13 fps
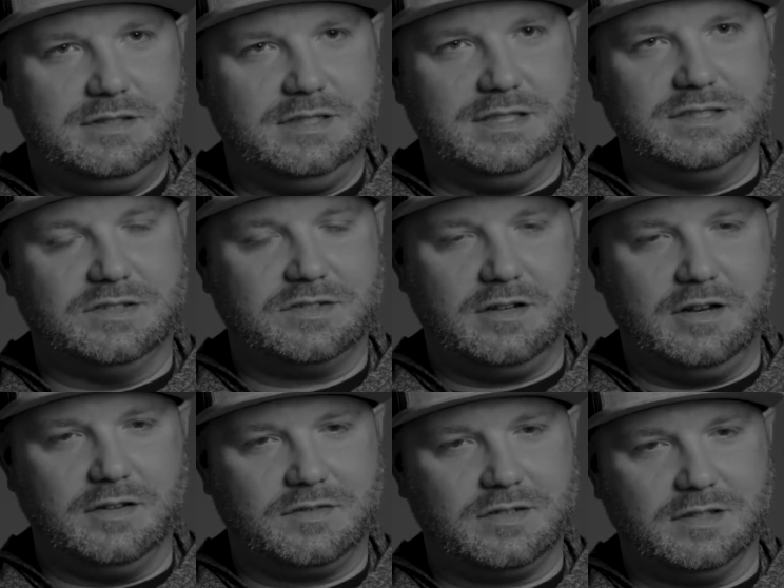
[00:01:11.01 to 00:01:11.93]
I just
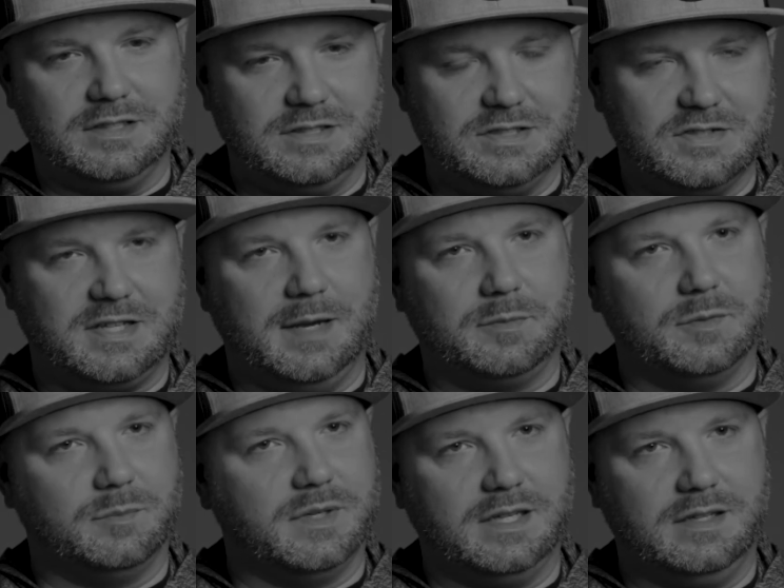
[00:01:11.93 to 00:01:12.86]
constantly just kept
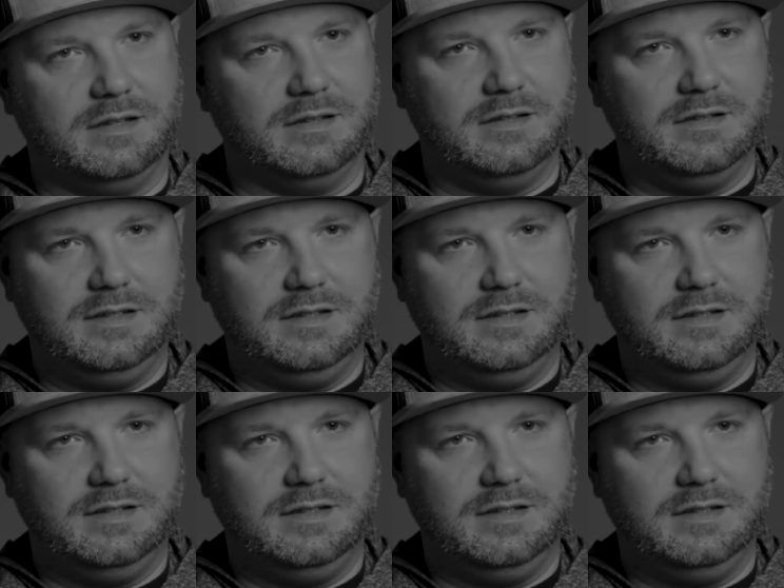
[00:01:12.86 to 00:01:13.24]
them in,